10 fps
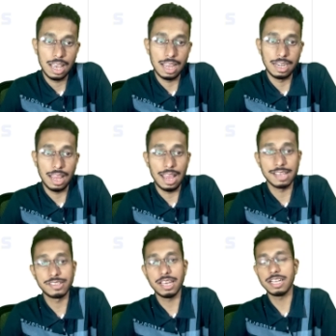and
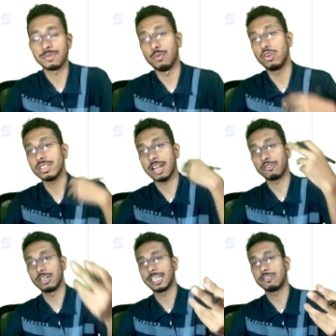as there is more
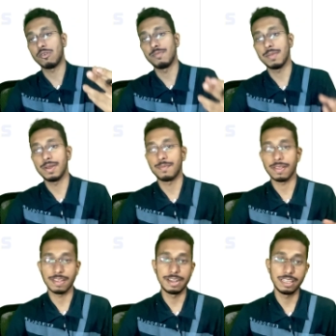circulating complement
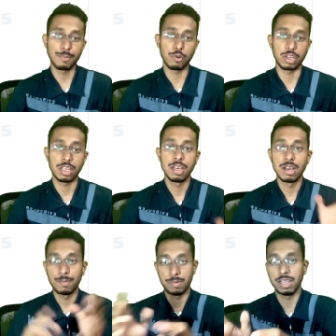present in the body
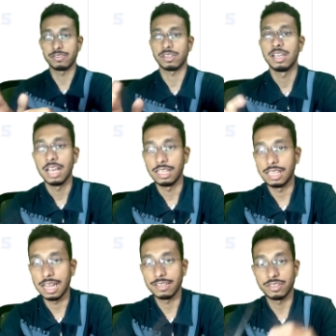plus
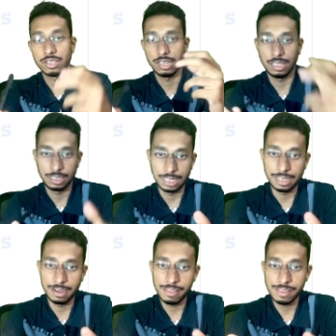there is
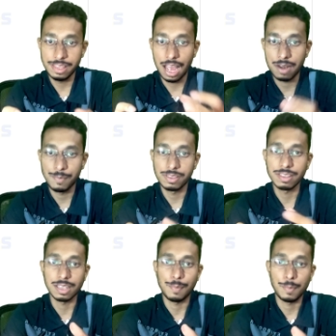decrease in the
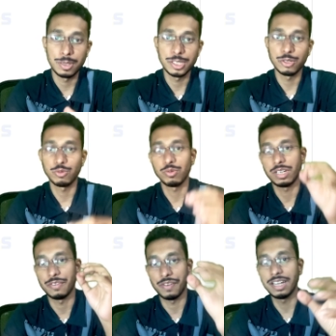RBC's capability to
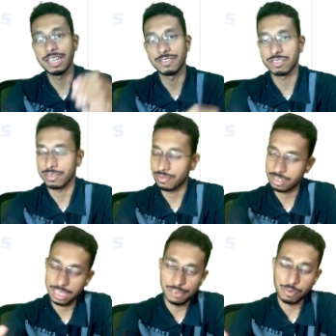defend
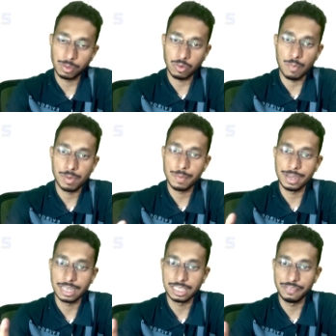itself from the
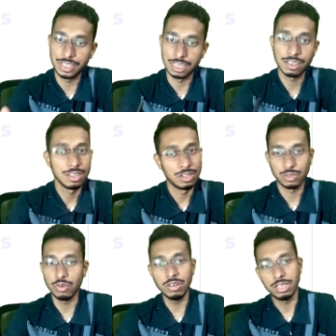complement activated
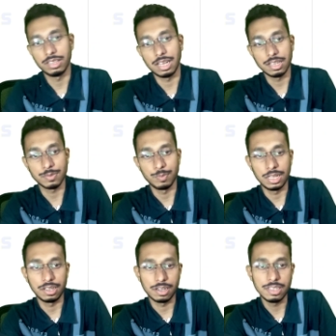so there is
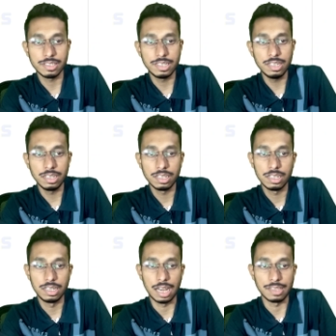increase in
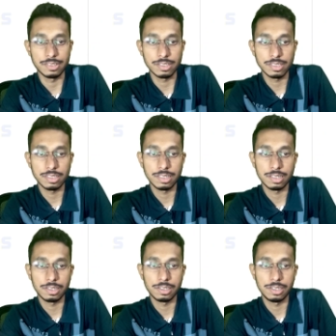lysis
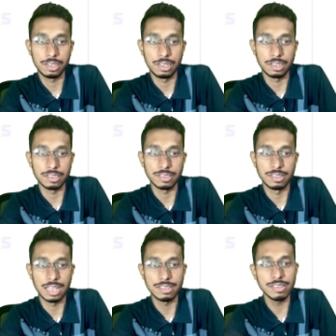increase
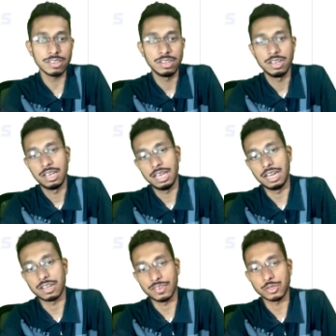in lysis
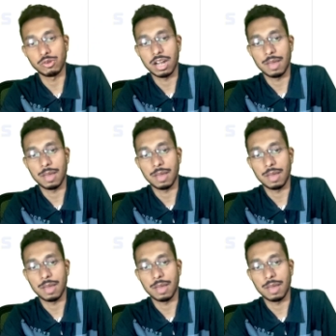intravascular